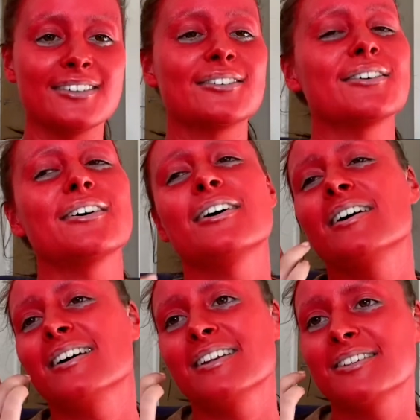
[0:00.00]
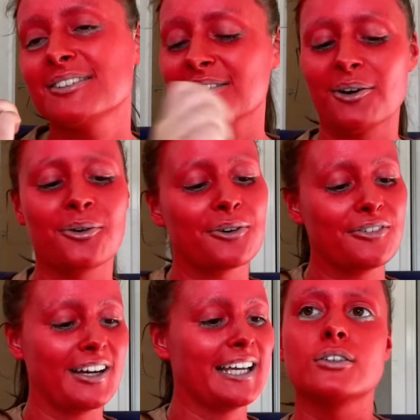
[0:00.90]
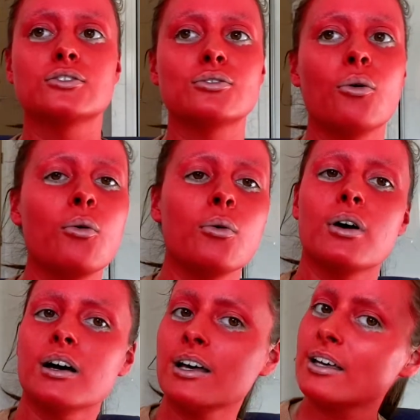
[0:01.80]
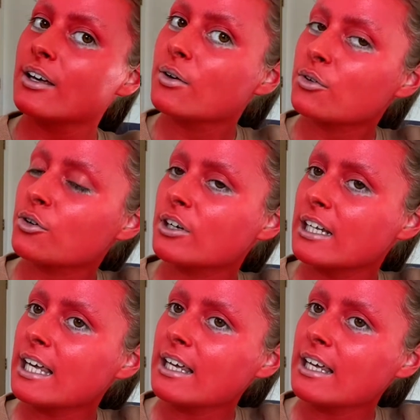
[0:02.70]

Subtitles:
Ugh, this is horrifying. So you're gonna get